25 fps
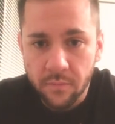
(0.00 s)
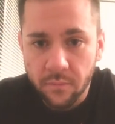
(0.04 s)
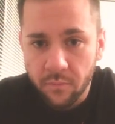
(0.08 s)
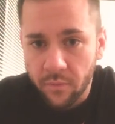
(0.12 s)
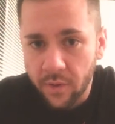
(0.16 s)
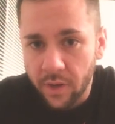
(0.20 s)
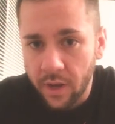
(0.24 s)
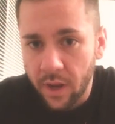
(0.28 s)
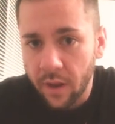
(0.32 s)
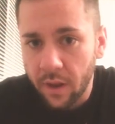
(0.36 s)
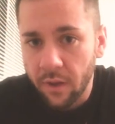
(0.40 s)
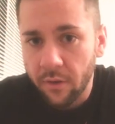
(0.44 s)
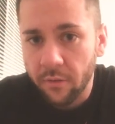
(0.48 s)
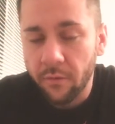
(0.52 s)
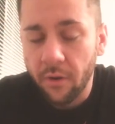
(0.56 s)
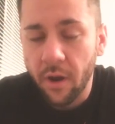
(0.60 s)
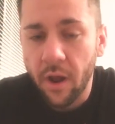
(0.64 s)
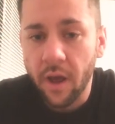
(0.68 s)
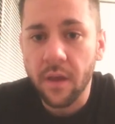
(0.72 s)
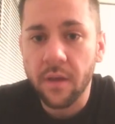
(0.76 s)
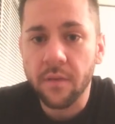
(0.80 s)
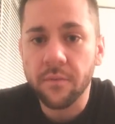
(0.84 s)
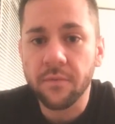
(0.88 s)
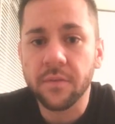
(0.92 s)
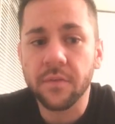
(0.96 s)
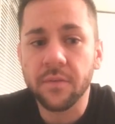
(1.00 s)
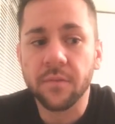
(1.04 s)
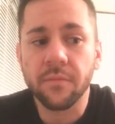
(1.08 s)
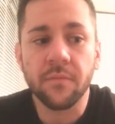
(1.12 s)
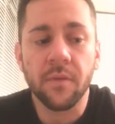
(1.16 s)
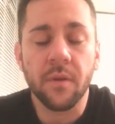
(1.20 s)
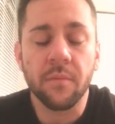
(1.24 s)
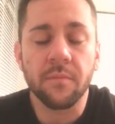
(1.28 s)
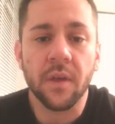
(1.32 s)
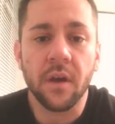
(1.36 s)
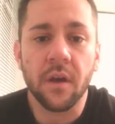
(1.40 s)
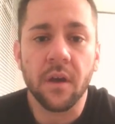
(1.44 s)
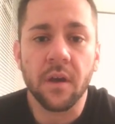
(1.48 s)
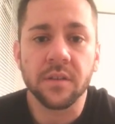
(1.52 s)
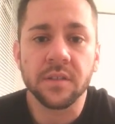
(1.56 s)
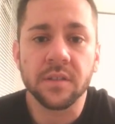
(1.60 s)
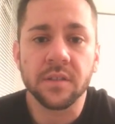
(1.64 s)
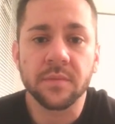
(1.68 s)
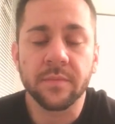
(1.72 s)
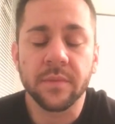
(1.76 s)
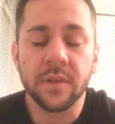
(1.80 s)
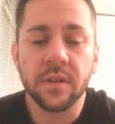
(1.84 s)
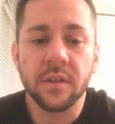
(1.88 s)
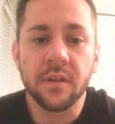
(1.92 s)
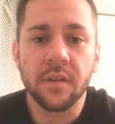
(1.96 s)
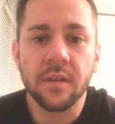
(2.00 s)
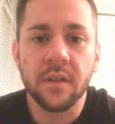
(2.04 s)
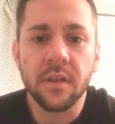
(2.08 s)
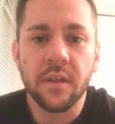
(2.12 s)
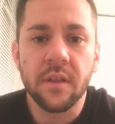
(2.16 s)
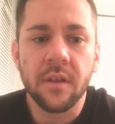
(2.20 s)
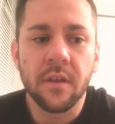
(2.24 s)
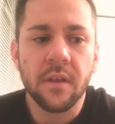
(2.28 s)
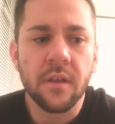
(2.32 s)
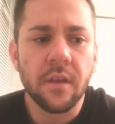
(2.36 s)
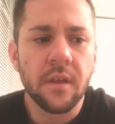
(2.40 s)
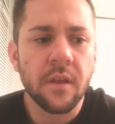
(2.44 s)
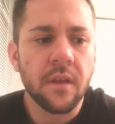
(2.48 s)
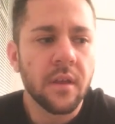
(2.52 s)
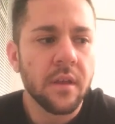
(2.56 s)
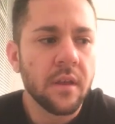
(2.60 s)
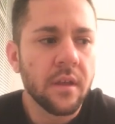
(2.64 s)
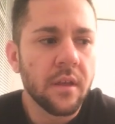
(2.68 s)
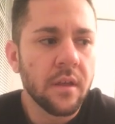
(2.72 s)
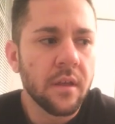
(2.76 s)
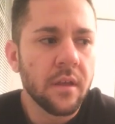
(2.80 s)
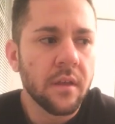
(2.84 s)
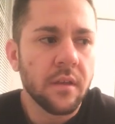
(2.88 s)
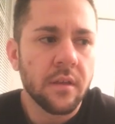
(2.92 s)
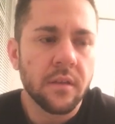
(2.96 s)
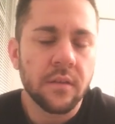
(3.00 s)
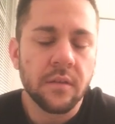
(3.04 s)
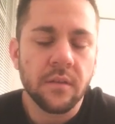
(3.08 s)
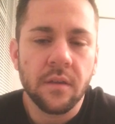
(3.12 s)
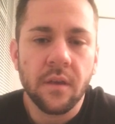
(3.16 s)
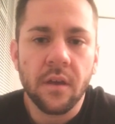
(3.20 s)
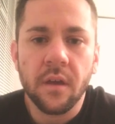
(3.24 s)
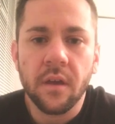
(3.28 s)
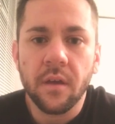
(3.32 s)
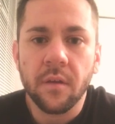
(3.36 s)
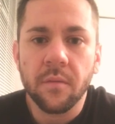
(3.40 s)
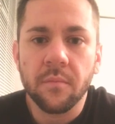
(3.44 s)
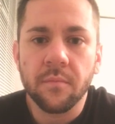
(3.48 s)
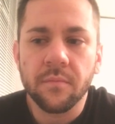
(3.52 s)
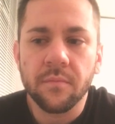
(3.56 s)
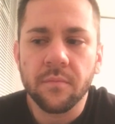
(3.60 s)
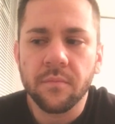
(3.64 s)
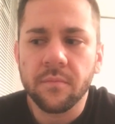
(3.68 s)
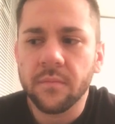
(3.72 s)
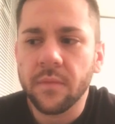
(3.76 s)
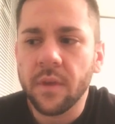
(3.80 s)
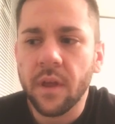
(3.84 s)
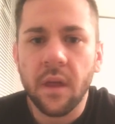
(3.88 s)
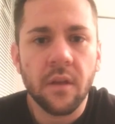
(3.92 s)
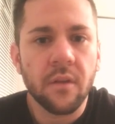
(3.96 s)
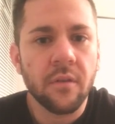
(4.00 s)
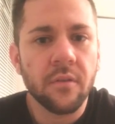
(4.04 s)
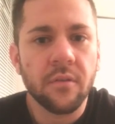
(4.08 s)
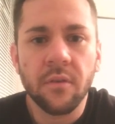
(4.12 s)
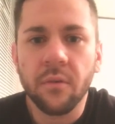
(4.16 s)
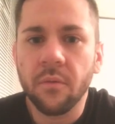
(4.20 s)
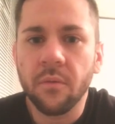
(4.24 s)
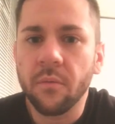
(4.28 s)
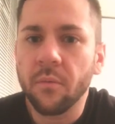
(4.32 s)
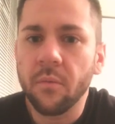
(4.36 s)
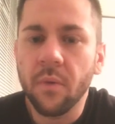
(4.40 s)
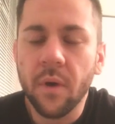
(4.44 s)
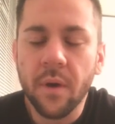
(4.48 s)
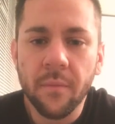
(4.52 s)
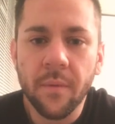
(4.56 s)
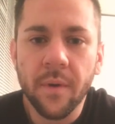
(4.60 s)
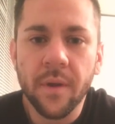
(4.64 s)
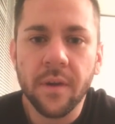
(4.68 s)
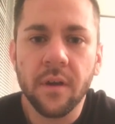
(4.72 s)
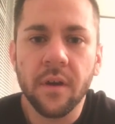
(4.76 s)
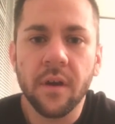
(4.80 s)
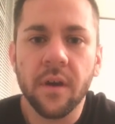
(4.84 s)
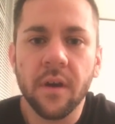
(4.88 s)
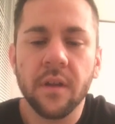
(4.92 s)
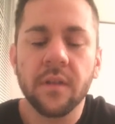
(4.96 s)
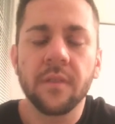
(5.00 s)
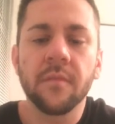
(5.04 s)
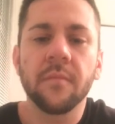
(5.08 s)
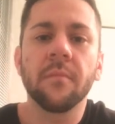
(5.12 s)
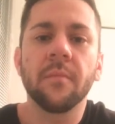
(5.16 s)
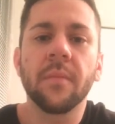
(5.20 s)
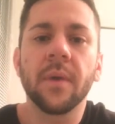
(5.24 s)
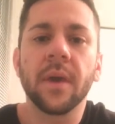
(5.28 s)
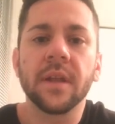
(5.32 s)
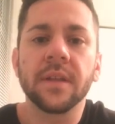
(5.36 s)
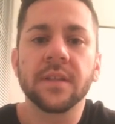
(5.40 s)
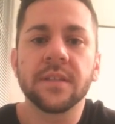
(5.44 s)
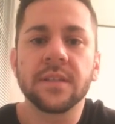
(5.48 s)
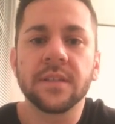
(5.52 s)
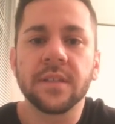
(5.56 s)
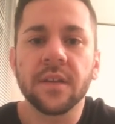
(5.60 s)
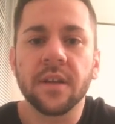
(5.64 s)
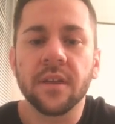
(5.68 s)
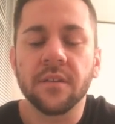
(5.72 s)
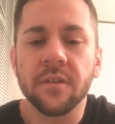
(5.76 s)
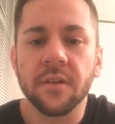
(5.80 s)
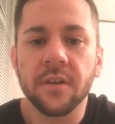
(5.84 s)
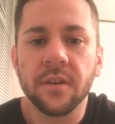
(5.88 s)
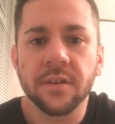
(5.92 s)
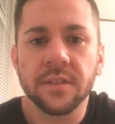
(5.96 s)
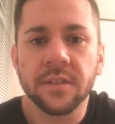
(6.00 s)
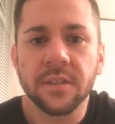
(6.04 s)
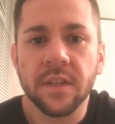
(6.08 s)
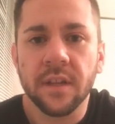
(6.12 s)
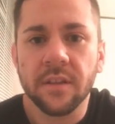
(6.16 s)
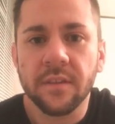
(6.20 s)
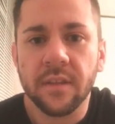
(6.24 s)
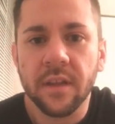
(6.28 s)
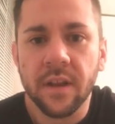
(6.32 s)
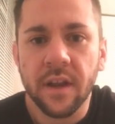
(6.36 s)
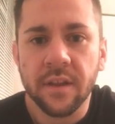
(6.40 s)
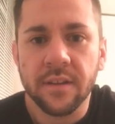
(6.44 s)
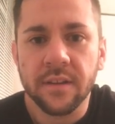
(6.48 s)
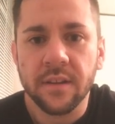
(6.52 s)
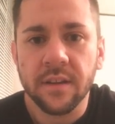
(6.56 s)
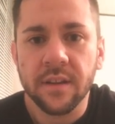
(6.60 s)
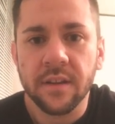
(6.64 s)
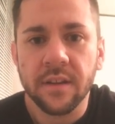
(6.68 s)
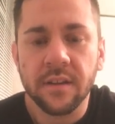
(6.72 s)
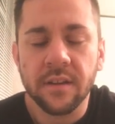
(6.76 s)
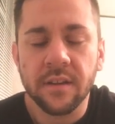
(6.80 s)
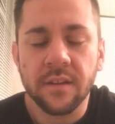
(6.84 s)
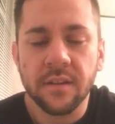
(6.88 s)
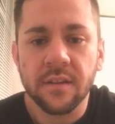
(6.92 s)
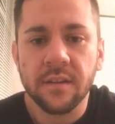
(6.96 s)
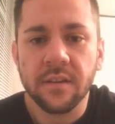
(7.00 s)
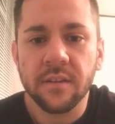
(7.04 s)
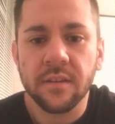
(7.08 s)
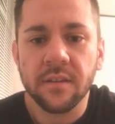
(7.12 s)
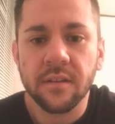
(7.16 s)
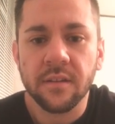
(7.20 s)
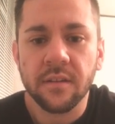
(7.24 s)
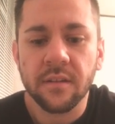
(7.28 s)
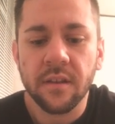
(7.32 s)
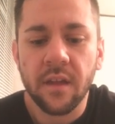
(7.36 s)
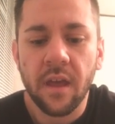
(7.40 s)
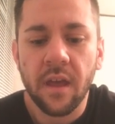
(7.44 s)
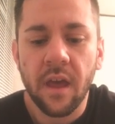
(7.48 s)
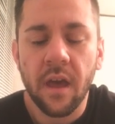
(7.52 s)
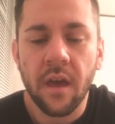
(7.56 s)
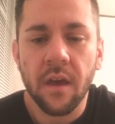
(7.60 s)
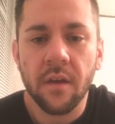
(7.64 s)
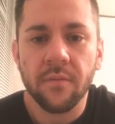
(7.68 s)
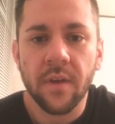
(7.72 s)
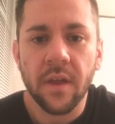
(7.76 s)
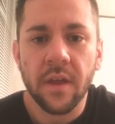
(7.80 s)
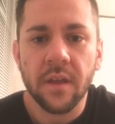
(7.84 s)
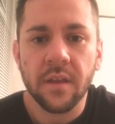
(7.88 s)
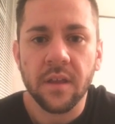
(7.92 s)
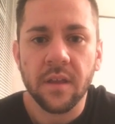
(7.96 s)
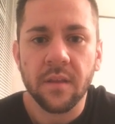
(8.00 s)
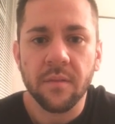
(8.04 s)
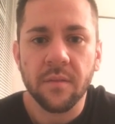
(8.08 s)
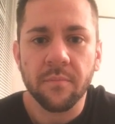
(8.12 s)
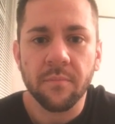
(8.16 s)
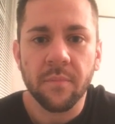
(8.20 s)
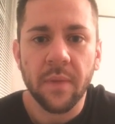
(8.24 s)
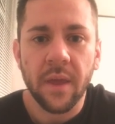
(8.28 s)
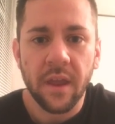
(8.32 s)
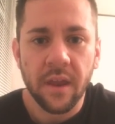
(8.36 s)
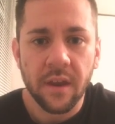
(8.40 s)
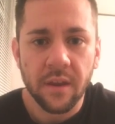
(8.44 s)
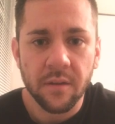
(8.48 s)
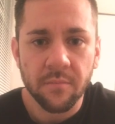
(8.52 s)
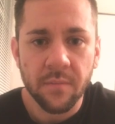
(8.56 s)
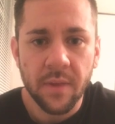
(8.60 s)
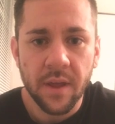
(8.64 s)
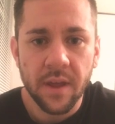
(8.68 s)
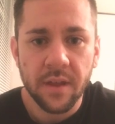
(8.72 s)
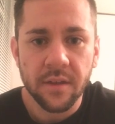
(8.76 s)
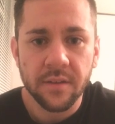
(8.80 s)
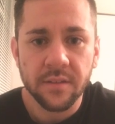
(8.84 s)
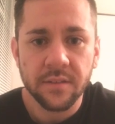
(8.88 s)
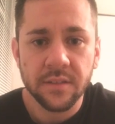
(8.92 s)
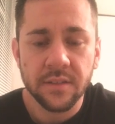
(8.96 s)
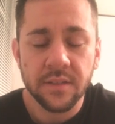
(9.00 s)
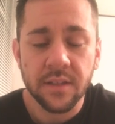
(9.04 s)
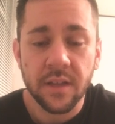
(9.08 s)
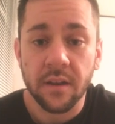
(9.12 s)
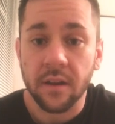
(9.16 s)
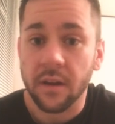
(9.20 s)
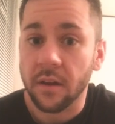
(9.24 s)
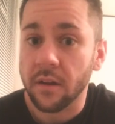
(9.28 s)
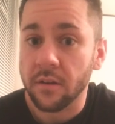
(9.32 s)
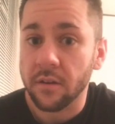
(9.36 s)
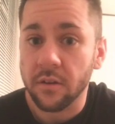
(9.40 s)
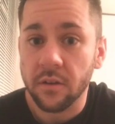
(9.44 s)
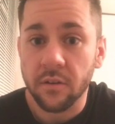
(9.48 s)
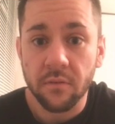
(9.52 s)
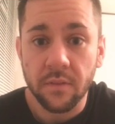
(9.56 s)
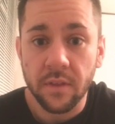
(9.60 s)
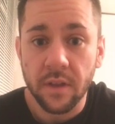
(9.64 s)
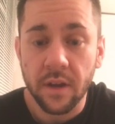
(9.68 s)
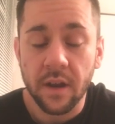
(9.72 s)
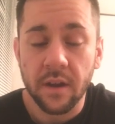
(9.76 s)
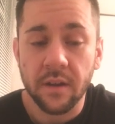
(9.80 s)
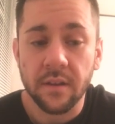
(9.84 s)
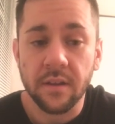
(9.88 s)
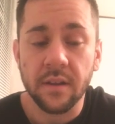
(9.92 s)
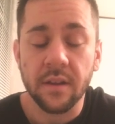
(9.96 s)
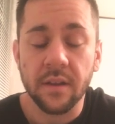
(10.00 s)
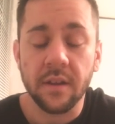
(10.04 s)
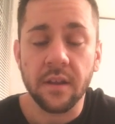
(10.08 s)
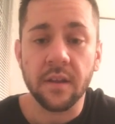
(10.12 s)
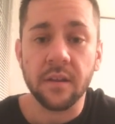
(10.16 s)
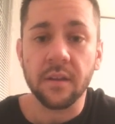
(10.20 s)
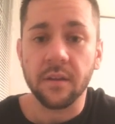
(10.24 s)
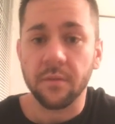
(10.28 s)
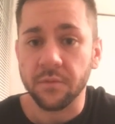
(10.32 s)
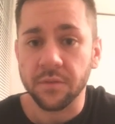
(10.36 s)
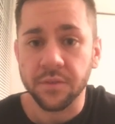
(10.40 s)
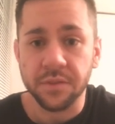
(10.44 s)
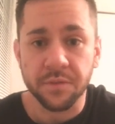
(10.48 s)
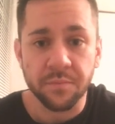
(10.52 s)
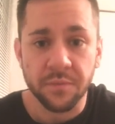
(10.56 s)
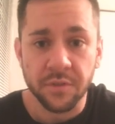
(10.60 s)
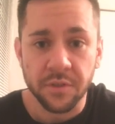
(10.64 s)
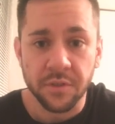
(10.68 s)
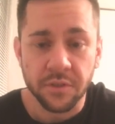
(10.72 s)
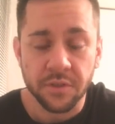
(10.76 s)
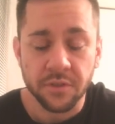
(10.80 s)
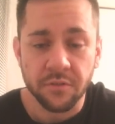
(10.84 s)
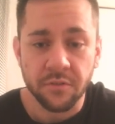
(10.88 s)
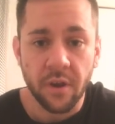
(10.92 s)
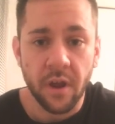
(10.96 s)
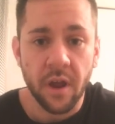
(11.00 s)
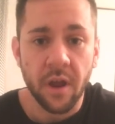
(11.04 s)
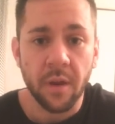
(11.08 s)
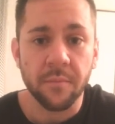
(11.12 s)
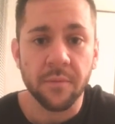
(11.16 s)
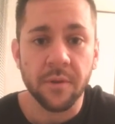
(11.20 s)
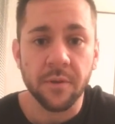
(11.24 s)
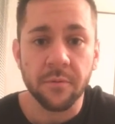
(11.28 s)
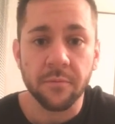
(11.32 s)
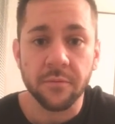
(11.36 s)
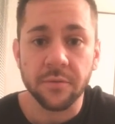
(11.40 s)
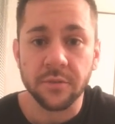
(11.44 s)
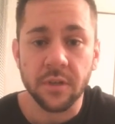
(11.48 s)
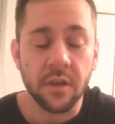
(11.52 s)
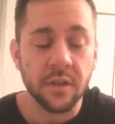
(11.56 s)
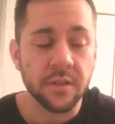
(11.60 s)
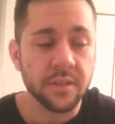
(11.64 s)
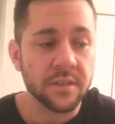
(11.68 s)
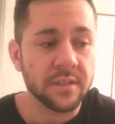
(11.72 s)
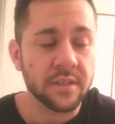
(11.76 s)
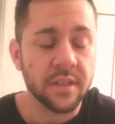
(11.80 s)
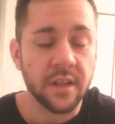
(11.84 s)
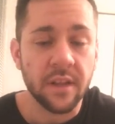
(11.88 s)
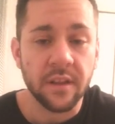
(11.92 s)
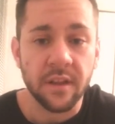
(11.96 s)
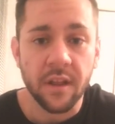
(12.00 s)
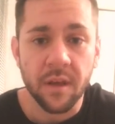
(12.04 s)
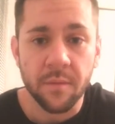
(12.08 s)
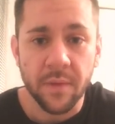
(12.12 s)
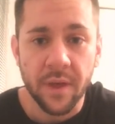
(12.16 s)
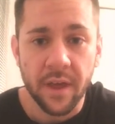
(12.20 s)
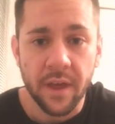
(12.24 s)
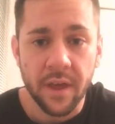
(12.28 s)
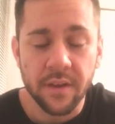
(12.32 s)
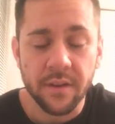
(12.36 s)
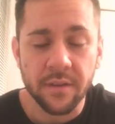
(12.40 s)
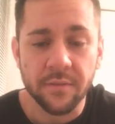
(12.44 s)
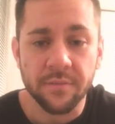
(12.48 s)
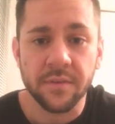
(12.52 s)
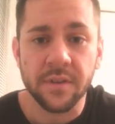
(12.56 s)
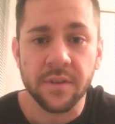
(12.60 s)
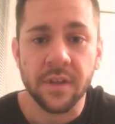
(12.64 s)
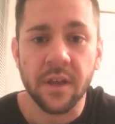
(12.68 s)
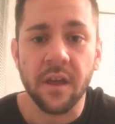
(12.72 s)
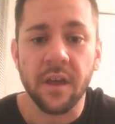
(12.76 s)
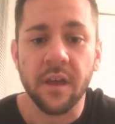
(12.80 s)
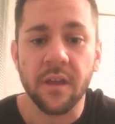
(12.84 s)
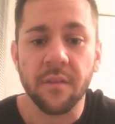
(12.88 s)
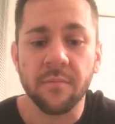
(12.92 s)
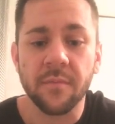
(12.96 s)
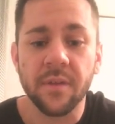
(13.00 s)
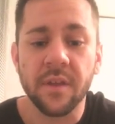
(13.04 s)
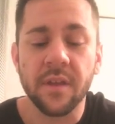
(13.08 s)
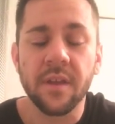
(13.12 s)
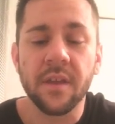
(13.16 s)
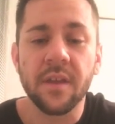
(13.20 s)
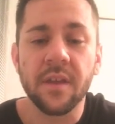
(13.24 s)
when I arrived from the hospital, I don't know what went on, but a nurse said that I didn't have any pain meds, and I knew that I did. It was prescribed, it was all set up ahead of time.